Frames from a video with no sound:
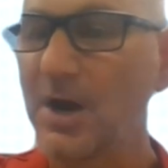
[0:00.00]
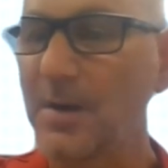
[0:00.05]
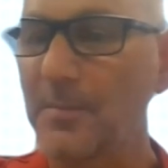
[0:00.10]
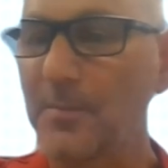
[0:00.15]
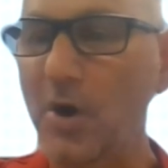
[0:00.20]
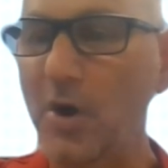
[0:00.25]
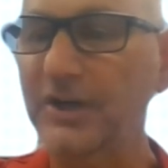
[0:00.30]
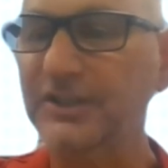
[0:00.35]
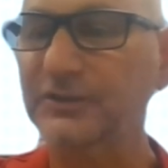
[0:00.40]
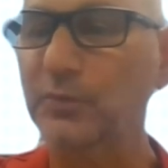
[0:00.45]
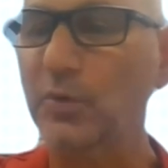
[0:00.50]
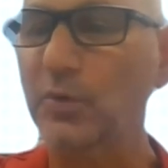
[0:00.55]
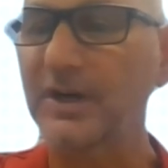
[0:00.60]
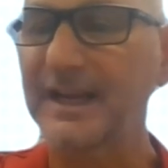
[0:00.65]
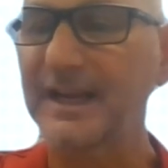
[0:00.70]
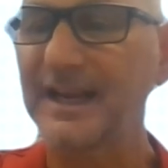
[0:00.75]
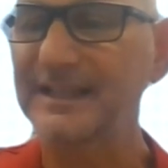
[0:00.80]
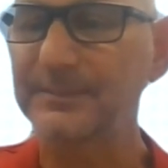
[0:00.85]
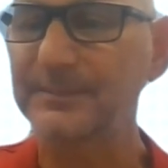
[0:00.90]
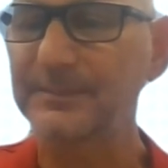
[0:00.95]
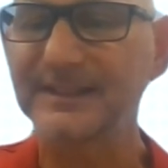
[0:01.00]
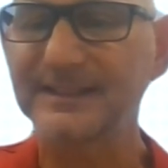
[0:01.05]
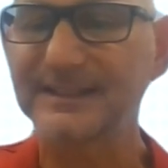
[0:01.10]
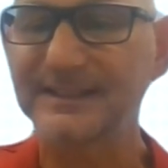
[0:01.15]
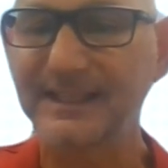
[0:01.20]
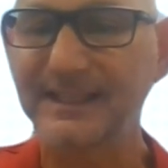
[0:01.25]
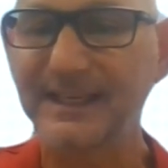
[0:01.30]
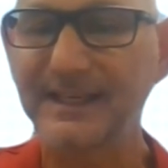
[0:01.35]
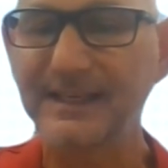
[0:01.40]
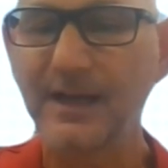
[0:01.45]
Mark's work has been
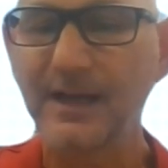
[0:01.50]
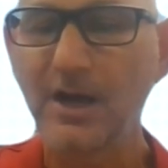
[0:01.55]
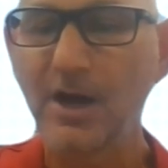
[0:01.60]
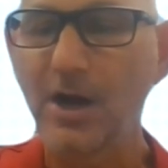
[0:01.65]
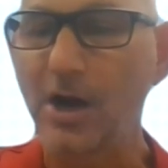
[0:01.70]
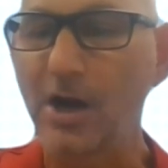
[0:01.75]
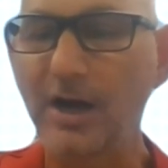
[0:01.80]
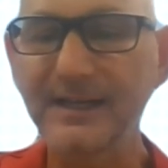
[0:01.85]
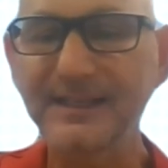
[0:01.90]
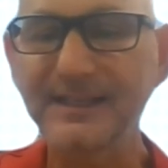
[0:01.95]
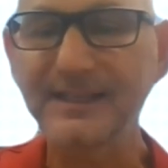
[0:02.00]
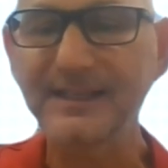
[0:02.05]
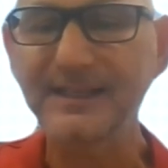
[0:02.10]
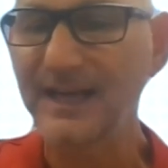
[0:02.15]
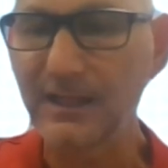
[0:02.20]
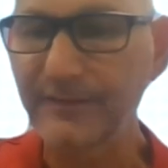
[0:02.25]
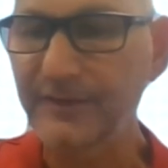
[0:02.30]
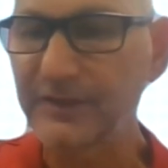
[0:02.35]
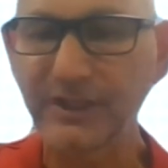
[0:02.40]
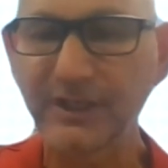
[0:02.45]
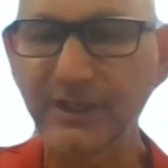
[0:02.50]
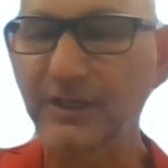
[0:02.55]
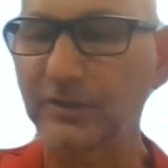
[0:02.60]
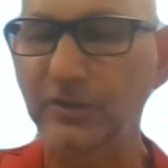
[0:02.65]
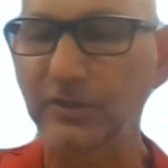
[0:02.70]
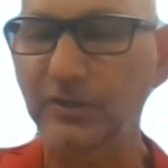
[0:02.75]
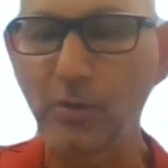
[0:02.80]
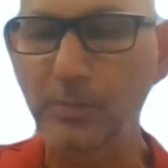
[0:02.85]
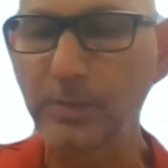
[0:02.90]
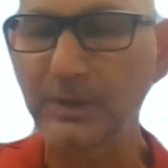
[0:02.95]
seen on television
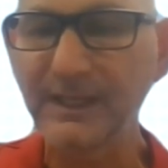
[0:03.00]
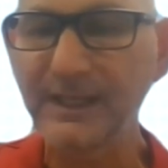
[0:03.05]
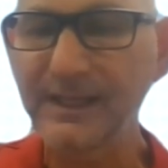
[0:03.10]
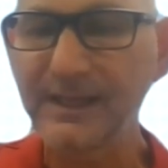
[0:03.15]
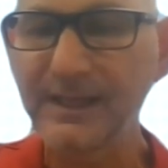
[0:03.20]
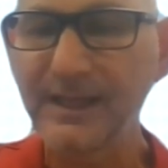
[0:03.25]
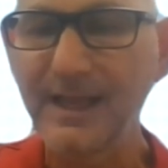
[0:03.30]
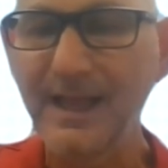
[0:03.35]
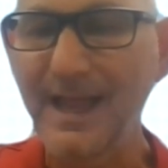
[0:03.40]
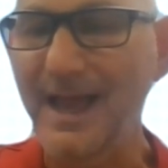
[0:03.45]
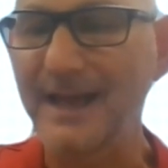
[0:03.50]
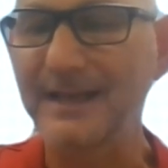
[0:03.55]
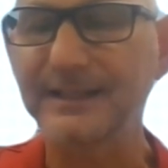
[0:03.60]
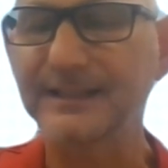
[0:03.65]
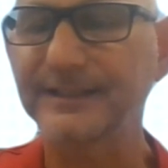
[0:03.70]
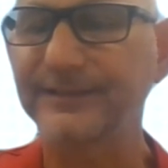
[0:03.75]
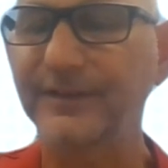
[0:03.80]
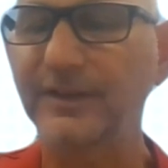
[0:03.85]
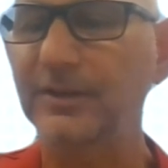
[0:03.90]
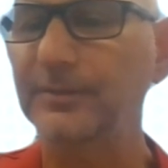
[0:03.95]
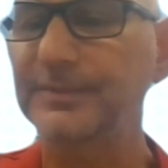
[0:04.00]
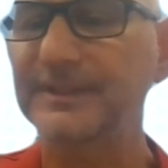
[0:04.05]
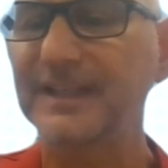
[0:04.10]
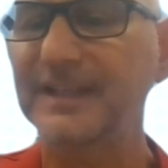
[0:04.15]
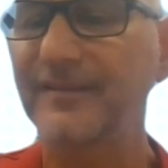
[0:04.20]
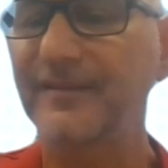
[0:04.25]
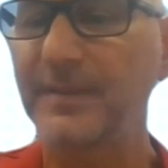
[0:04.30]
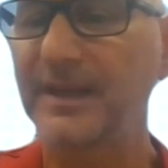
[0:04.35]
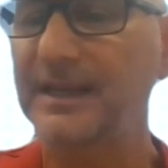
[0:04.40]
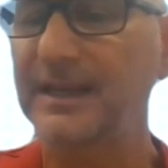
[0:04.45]
globally, and his films
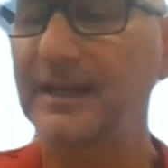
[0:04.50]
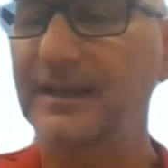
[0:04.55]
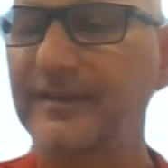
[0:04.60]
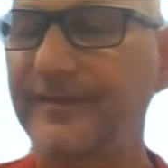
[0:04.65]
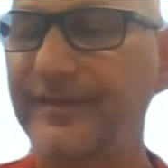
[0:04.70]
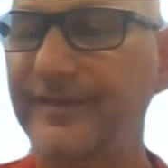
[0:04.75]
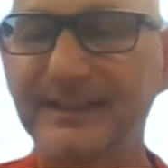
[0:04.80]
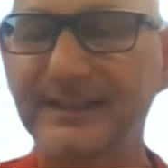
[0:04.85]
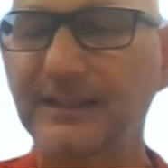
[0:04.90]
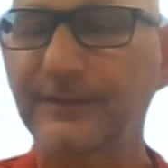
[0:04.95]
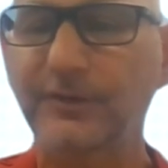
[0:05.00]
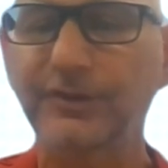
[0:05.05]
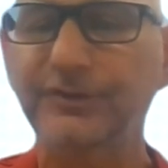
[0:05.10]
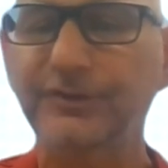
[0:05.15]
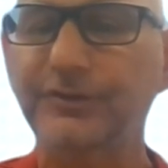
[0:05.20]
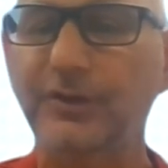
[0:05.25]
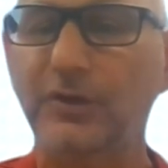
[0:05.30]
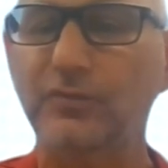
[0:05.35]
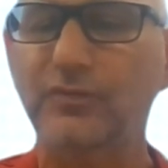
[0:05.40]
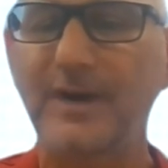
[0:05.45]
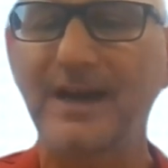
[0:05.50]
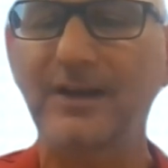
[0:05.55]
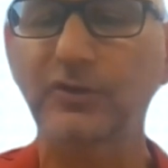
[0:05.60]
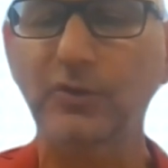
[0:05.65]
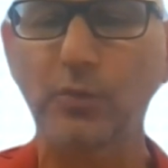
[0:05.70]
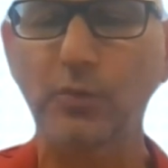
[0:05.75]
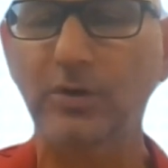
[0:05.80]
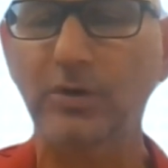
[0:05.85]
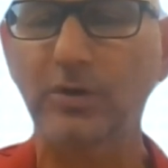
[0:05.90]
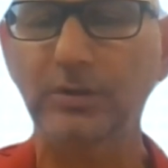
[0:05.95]
have been in festivals around the
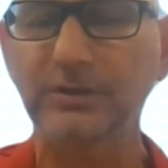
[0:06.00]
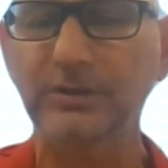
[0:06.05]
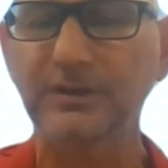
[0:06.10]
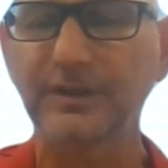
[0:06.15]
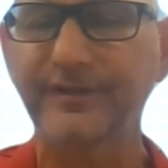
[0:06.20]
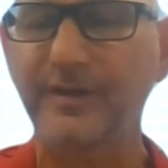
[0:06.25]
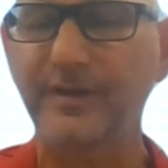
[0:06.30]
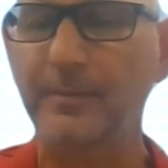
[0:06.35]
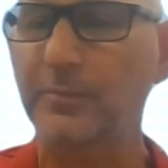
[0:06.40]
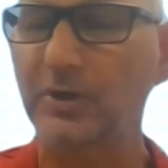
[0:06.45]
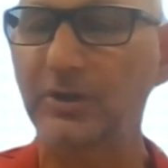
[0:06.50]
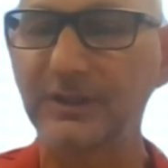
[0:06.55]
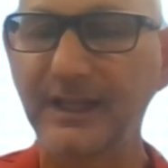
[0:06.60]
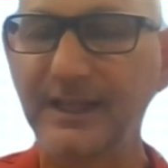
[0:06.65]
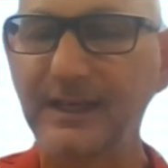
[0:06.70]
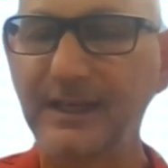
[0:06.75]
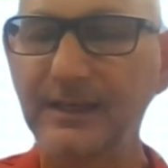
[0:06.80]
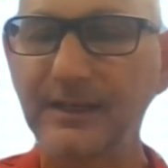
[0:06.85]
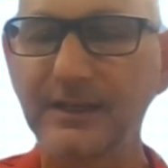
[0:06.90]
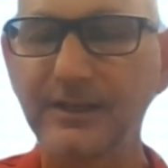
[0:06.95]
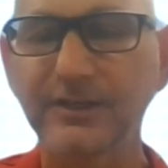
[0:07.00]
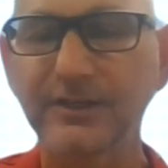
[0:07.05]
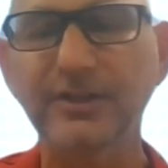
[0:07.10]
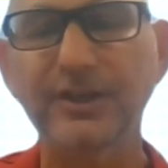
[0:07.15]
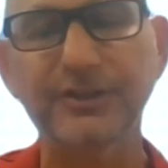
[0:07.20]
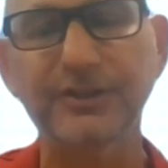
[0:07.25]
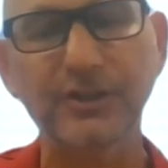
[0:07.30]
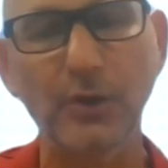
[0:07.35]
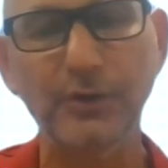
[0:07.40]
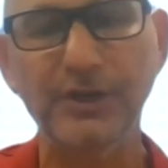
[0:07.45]
world, from Berlin to
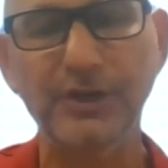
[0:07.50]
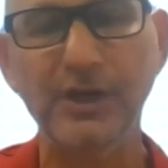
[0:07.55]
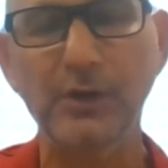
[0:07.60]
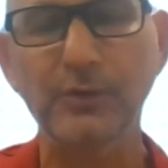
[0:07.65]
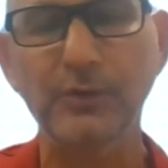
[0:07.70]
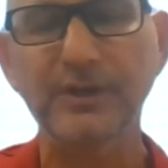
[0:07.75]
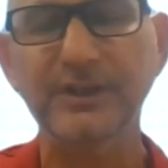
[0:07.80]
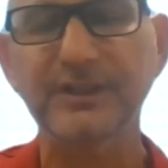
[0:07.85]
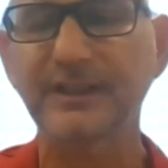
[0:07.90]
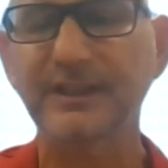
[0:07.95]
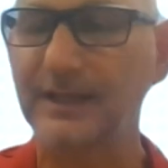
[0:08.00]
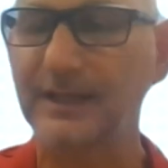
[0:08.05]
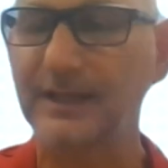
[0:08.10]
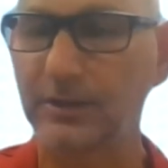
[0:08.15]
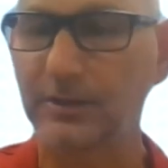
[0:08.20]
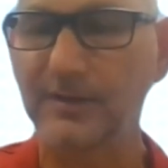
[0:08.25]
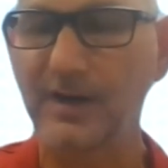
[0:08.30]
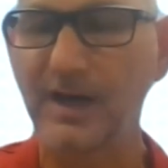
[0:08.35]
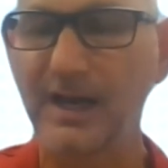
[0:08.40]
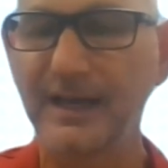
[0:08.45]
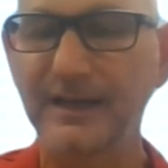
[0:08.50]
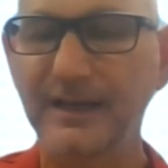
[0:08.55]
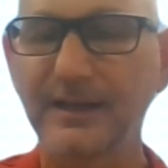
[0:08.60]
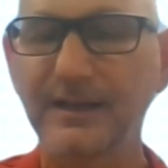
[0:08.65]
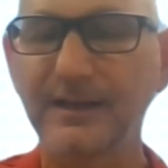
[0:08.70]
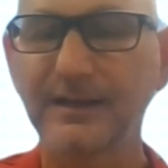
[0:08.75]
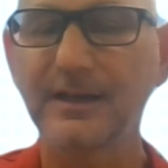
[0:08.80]
Tokyo to Telluride.